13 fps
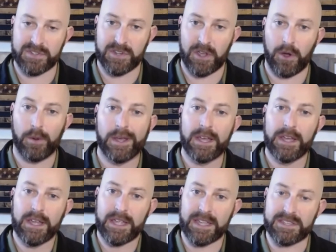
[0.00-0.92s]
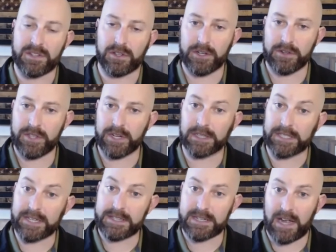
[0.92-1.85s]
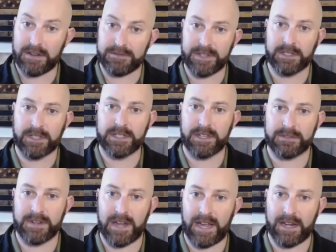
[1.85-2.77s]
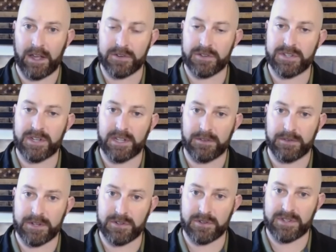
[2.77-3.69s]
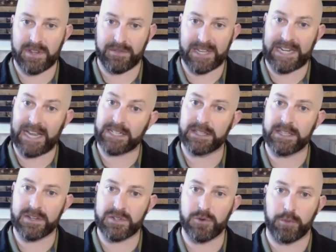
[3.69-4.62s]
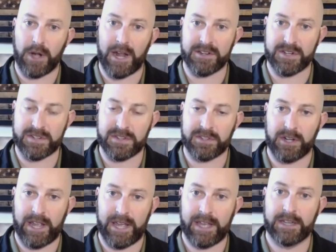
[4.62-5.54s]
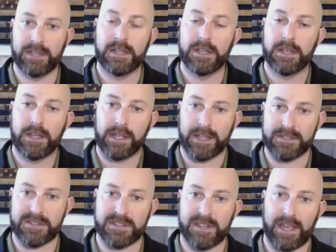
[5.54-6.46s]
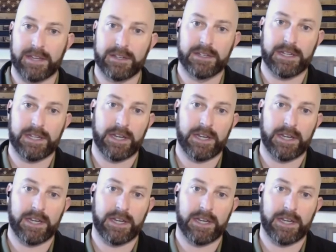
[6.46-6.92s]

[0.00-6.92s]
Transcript: So it's clear that at least Todd Phelan, if not other city officials, have connected these two projects in their head and said,